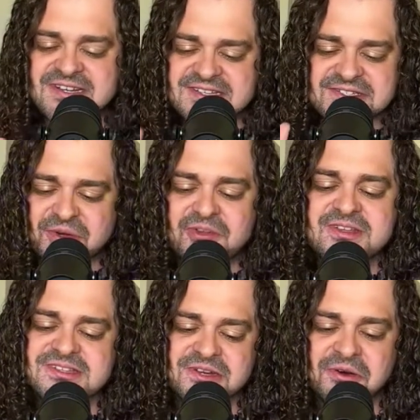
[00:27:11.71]
he stole
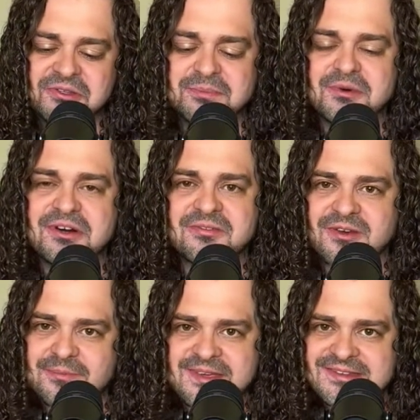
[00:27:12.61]
this occult book
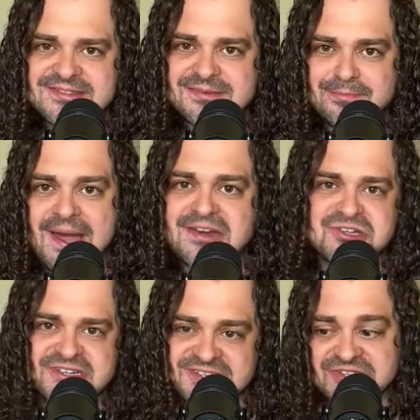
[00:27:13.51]
from his
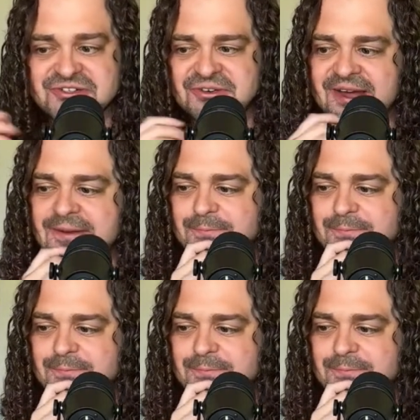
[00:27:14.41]
magic teacher, right?